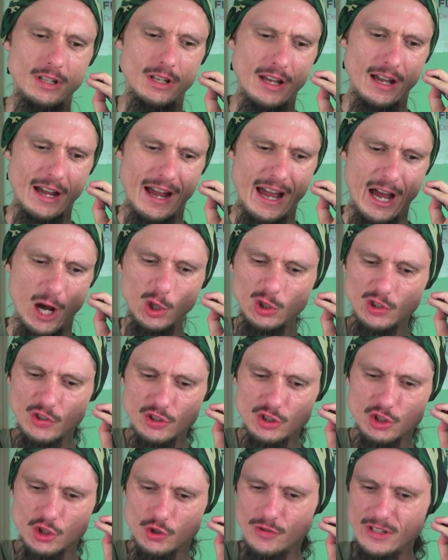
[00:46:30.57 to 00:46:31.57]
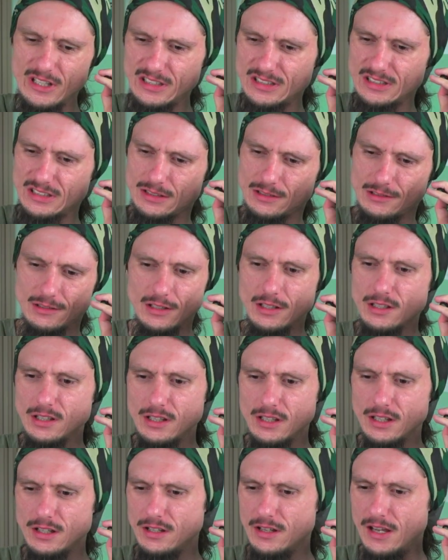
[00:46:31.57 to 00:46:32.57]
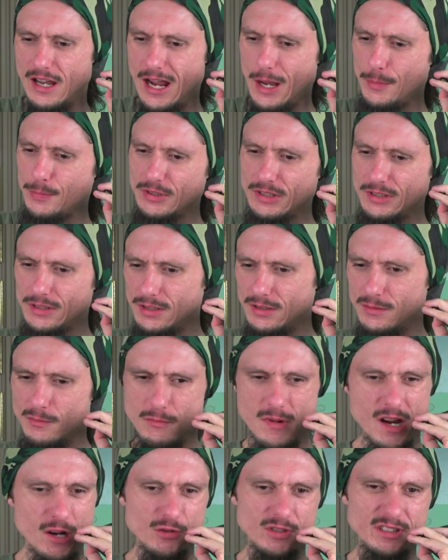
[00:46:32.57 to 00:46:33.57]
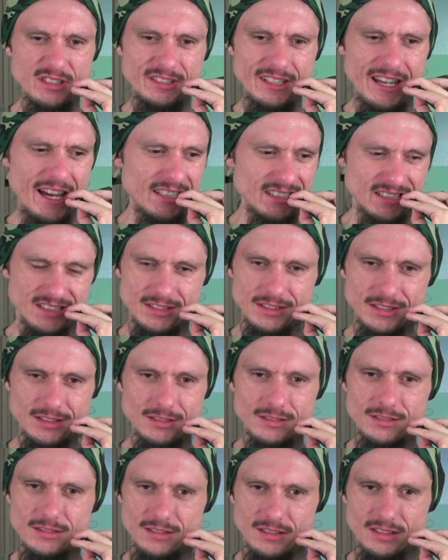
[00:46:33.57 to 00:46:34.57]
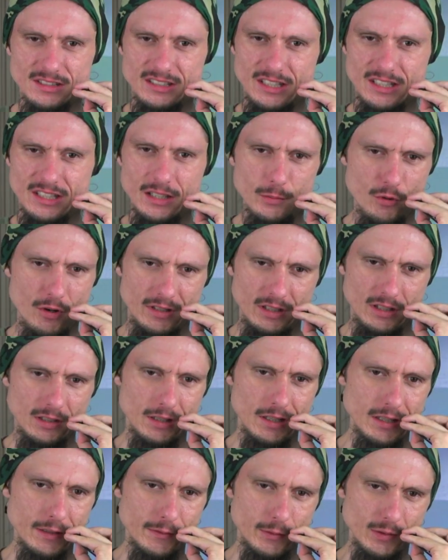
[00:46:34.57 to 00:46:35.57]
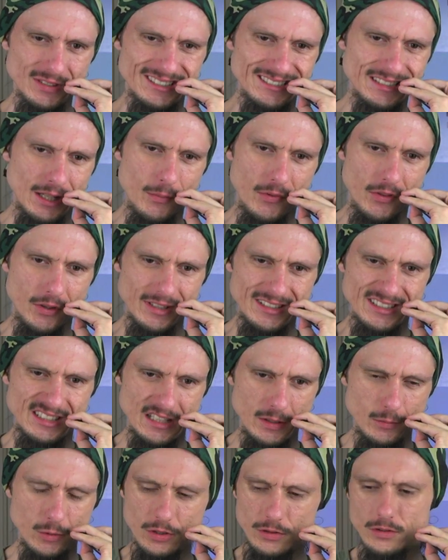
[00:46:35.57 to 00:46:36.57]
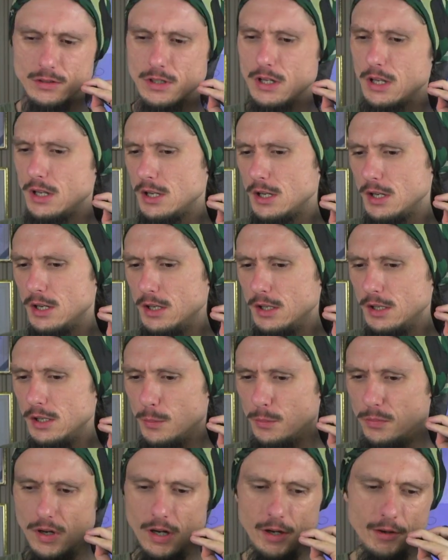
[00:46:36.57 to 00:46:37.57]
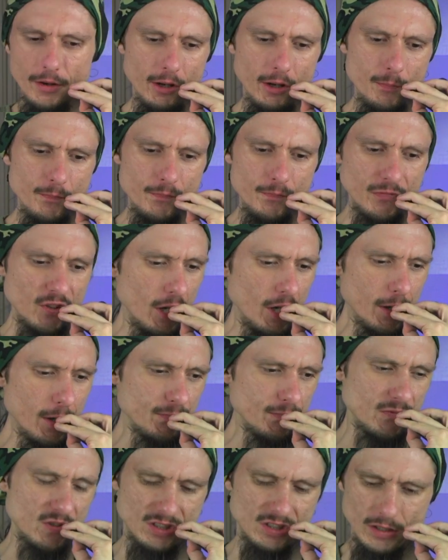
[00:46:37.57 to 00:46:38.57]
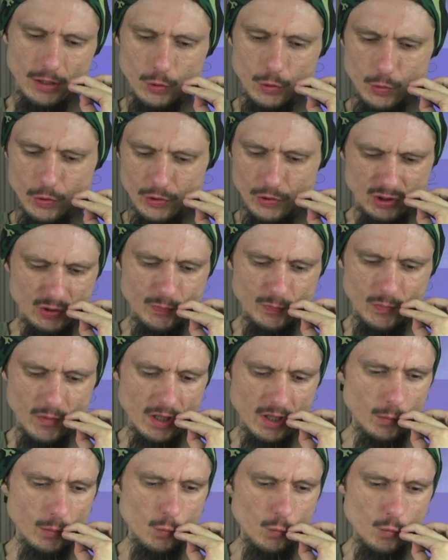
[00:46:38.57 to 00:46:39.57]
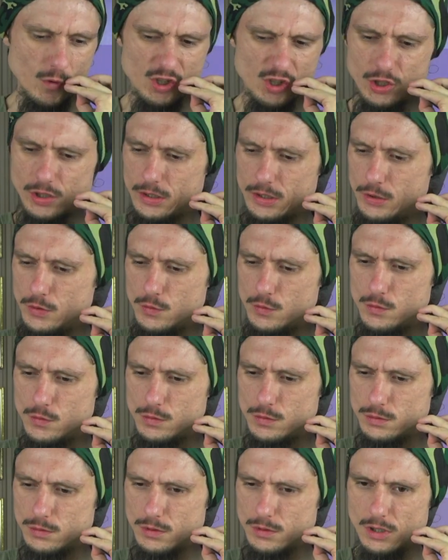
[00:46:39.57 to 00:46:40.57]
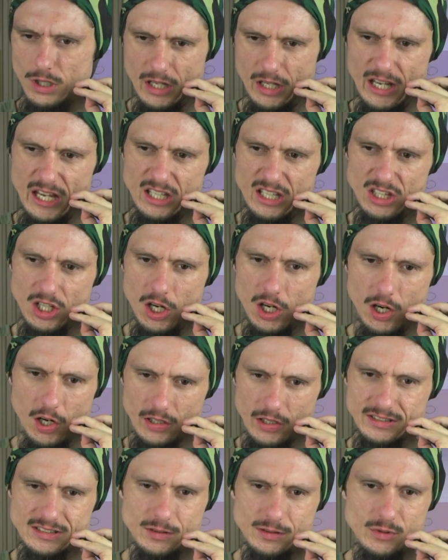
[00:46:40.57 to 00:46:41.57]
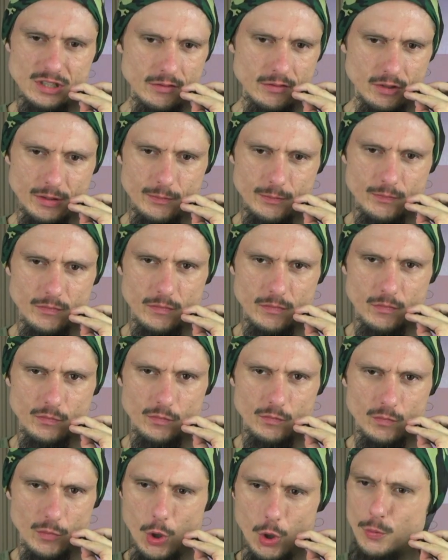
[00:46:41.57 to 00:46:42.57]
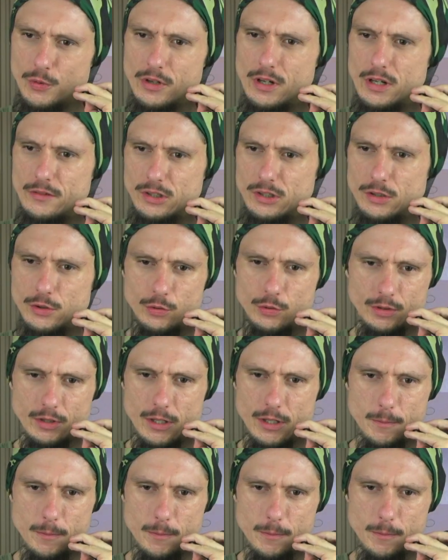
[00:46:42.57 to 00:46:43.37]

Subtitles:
out in the streets, happy, merry, dancing, celebrating life, or something similar. But yeah, saludos. I'm wishing you an awesome evening. Hope you're having a good day.